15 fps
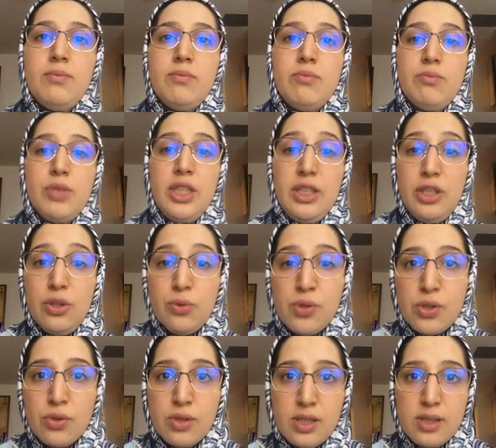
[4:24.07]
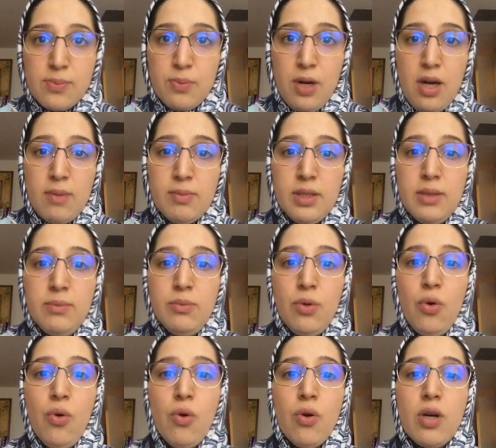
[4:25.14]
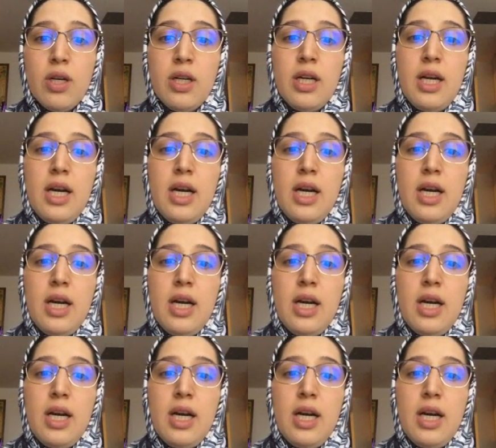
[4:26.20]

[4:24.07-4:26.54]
reduced to this problem or